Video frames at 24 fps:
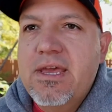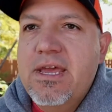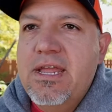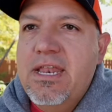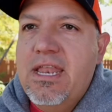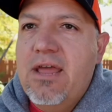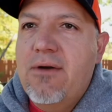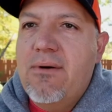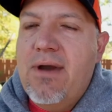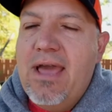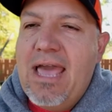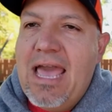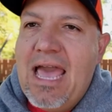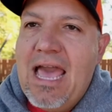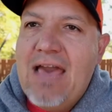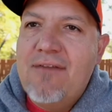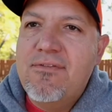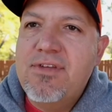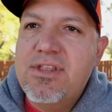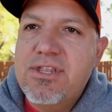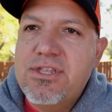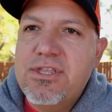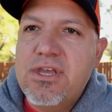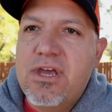Now, I
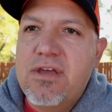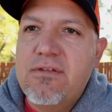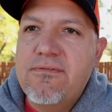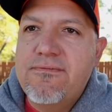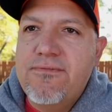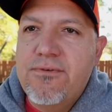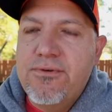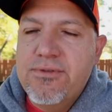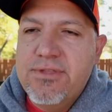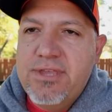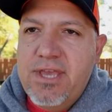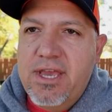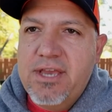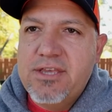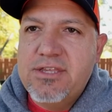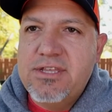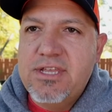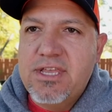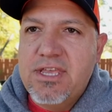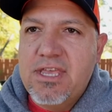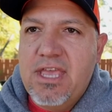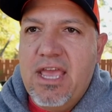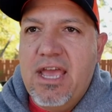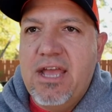haven't done full
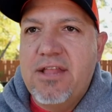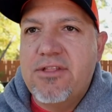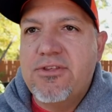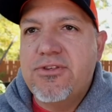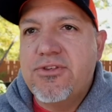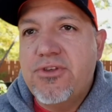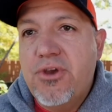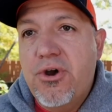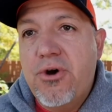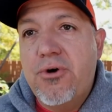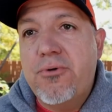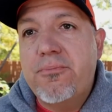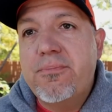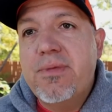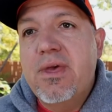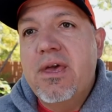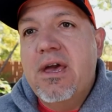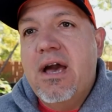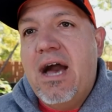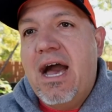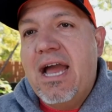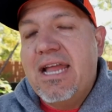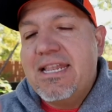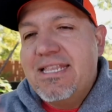testing yet, so
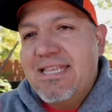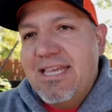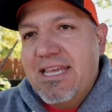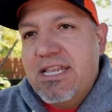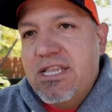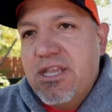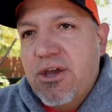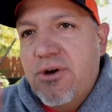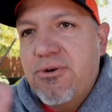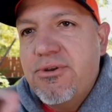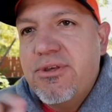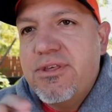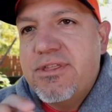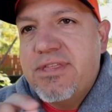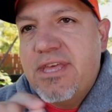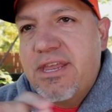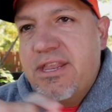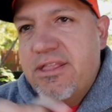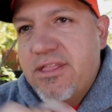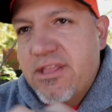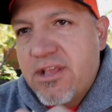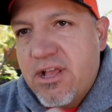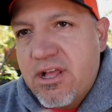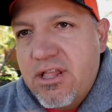I did notice that
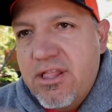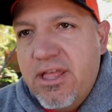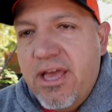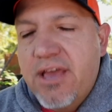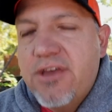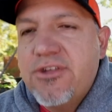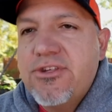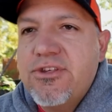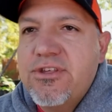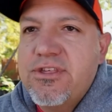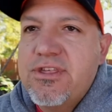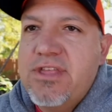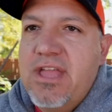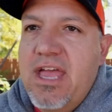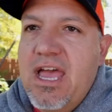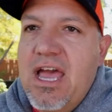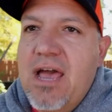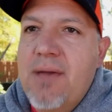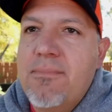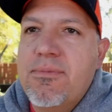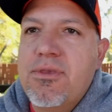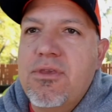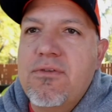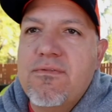in the collections
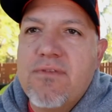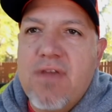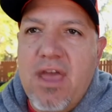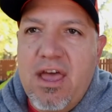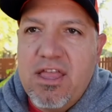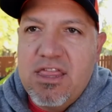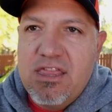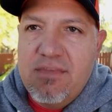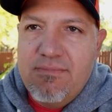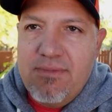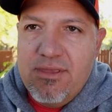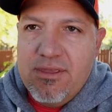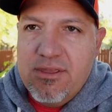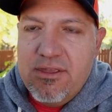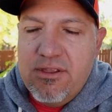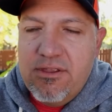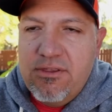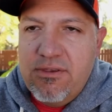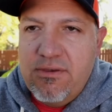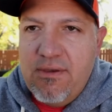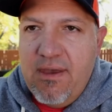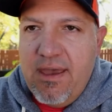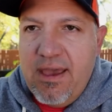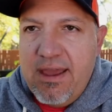tab, you've got the ability
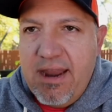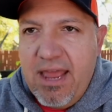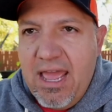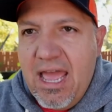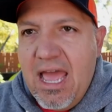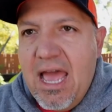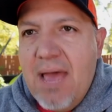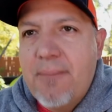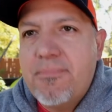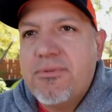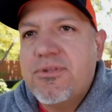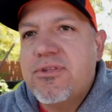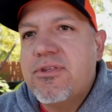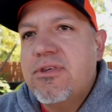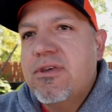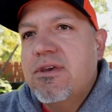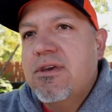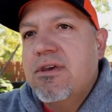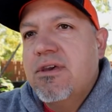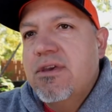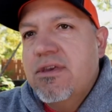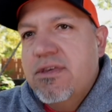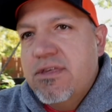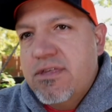to add apps,
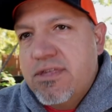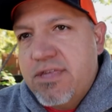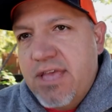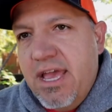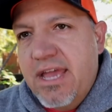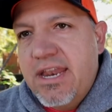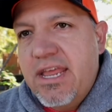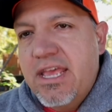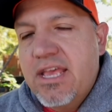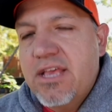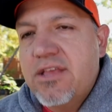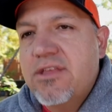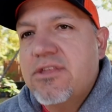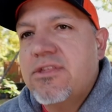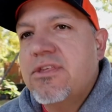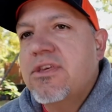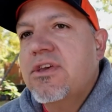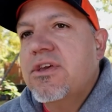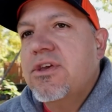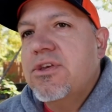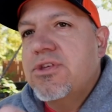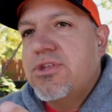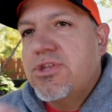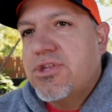settings,
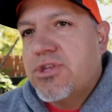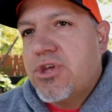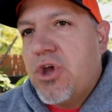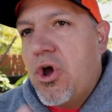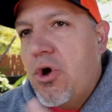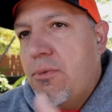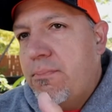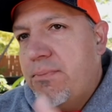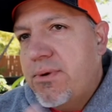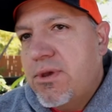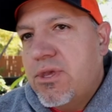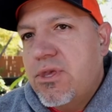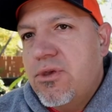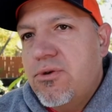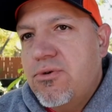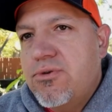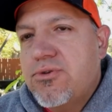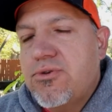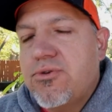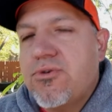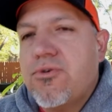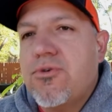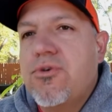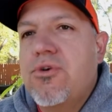scope a
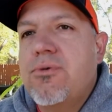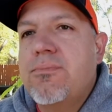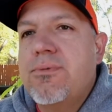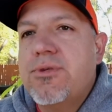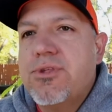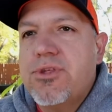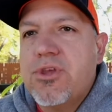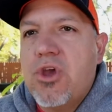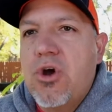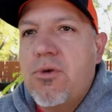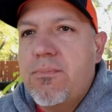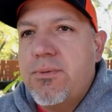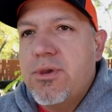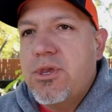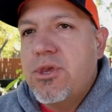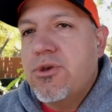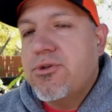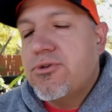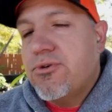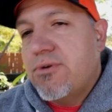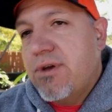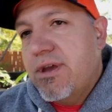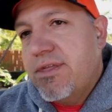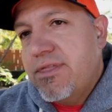user group, scope a
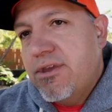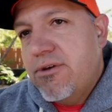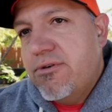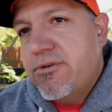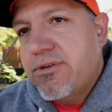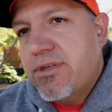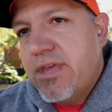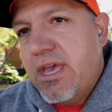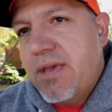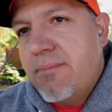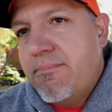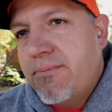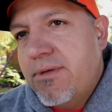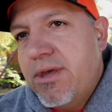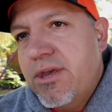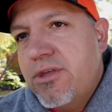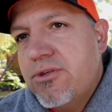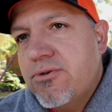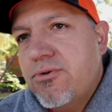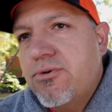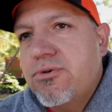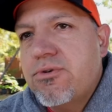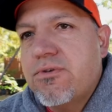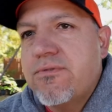user, and there's a
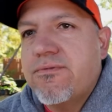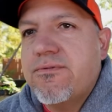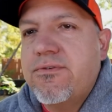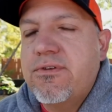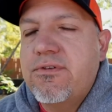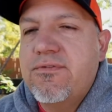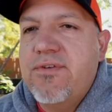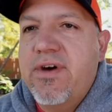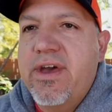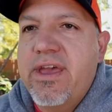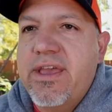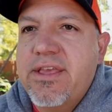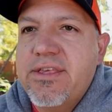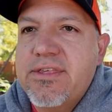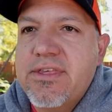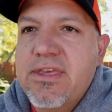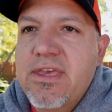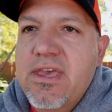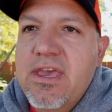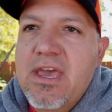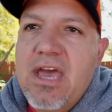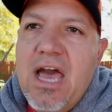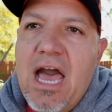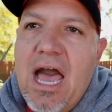placeholder for device.
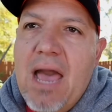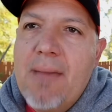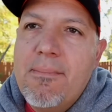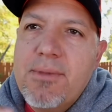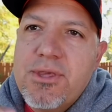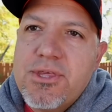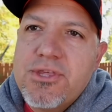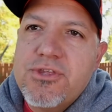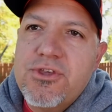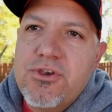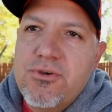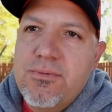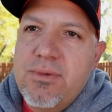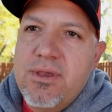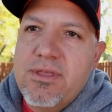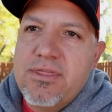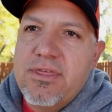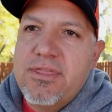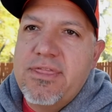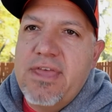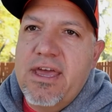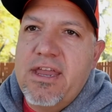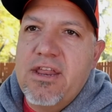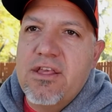I'm assuming
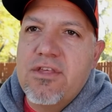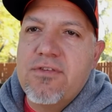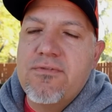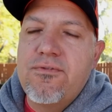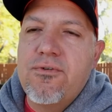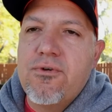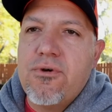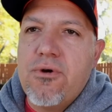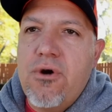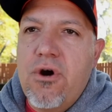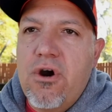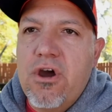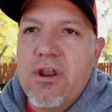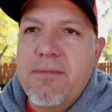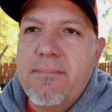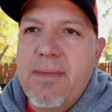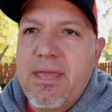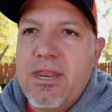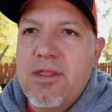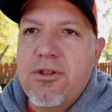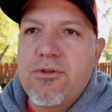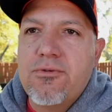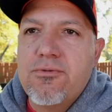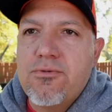that that is for
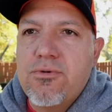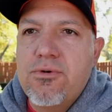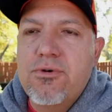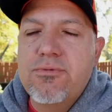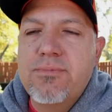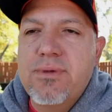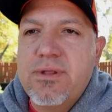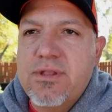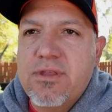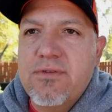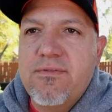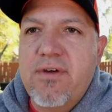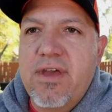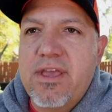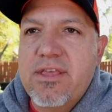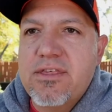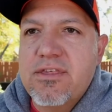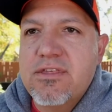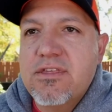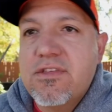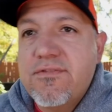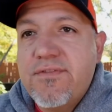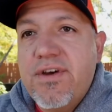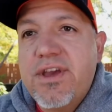automated enrollment
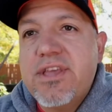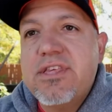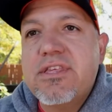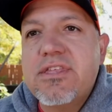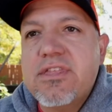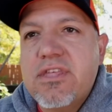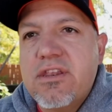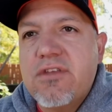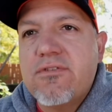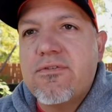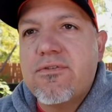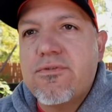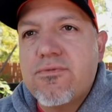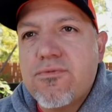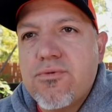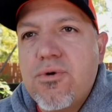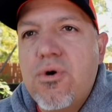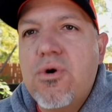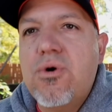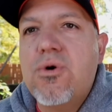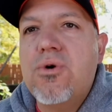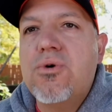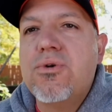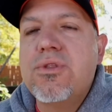devices that are
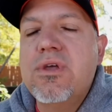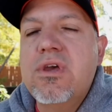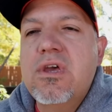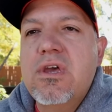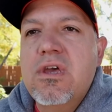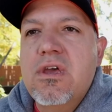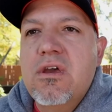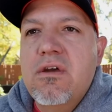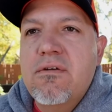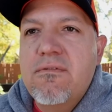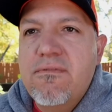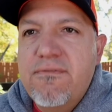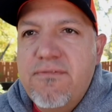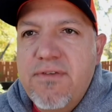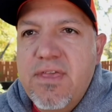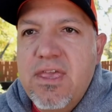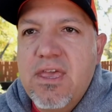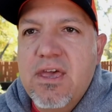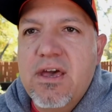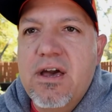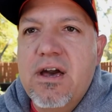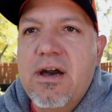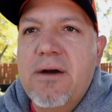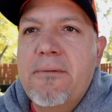enrolled
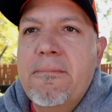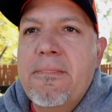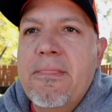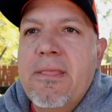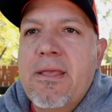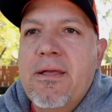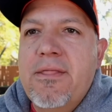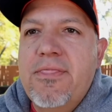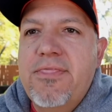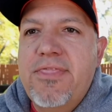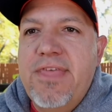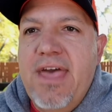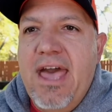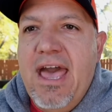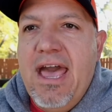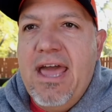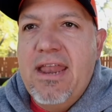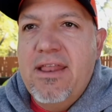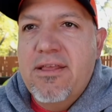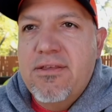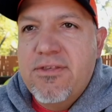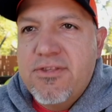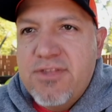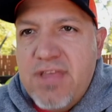via
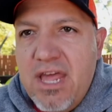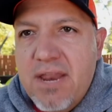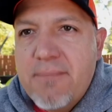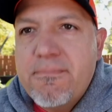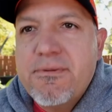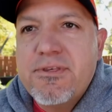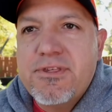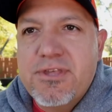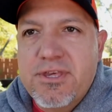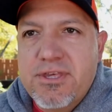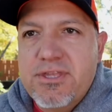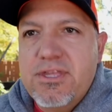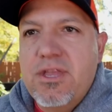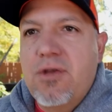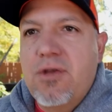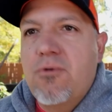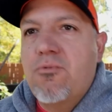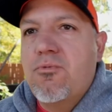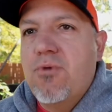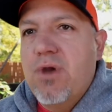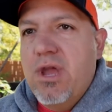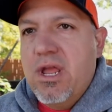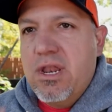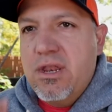that setup assistant
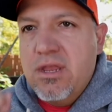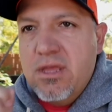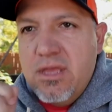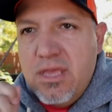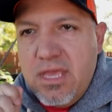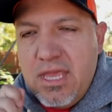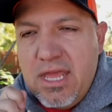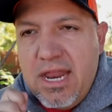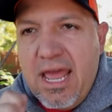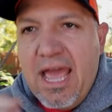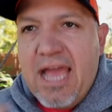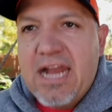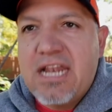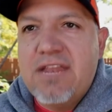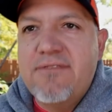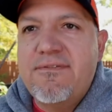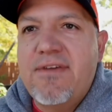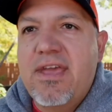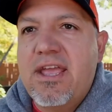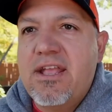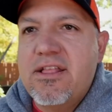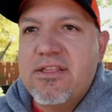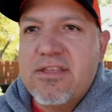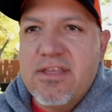when it
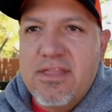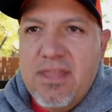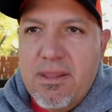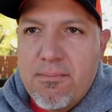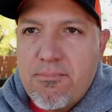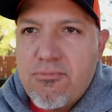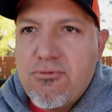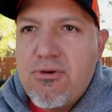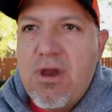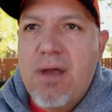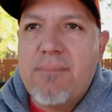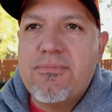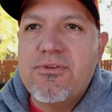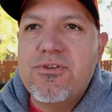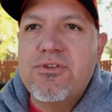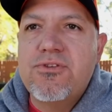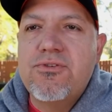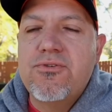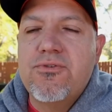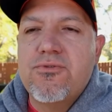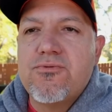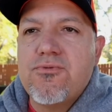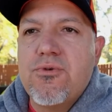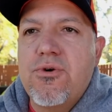activates and then prompts it
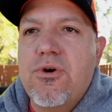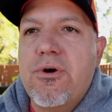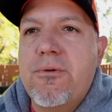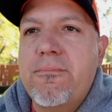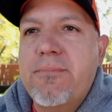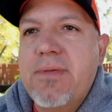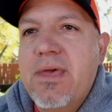to enroll.